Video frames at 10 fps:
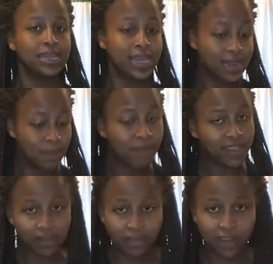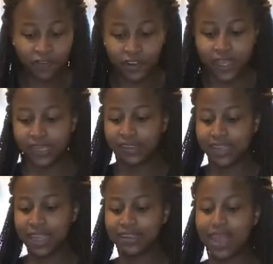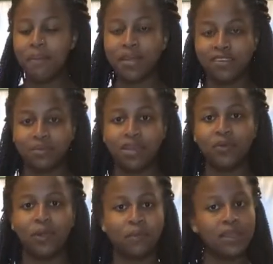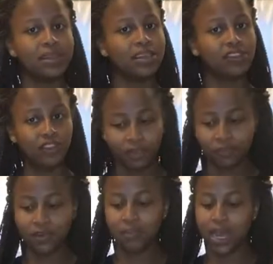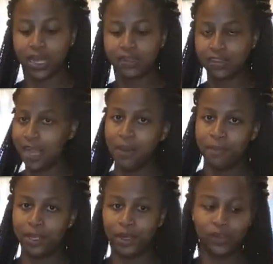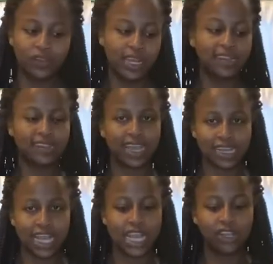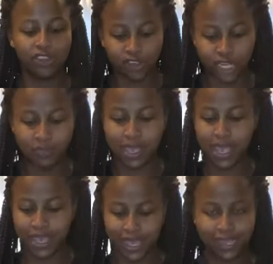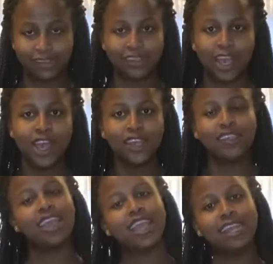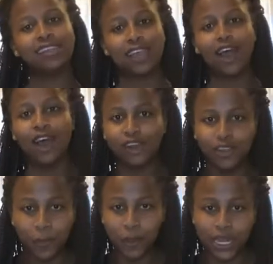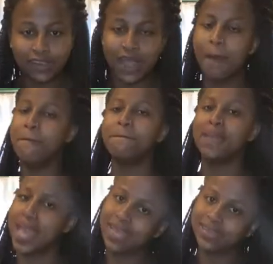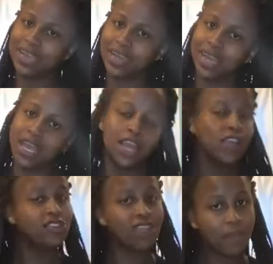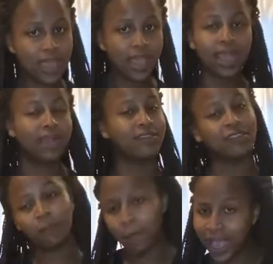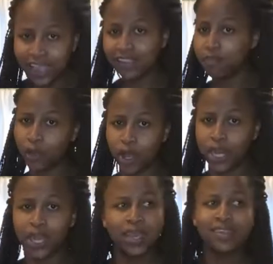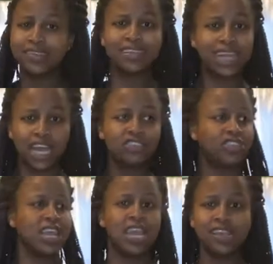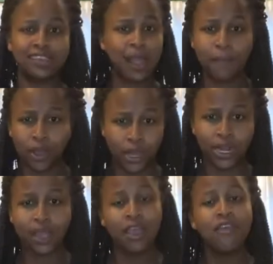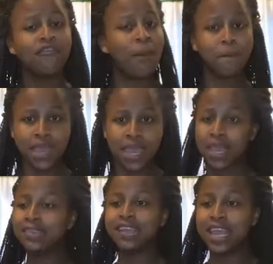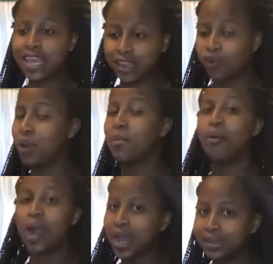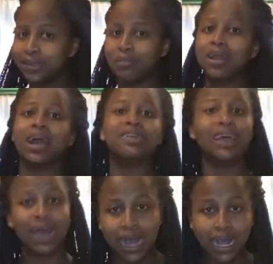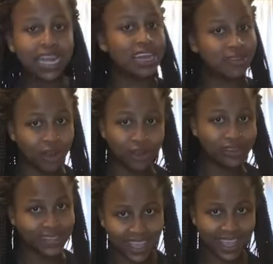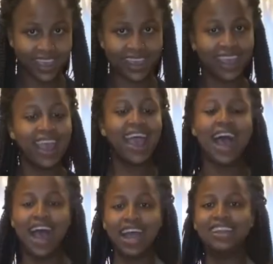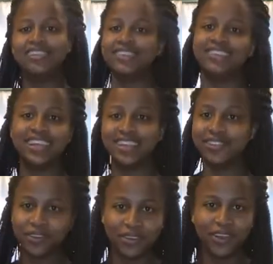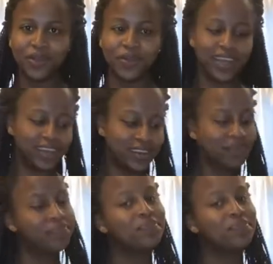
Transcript: the measurement for this, the exact measurement, will be in the description box down below. So let's get into the makings so you can see how to put this amazing Jamaican spice bun slash Easter bun. For me, is eat it when I want it, because it's all year round thing. And just stay tuned with your queen now.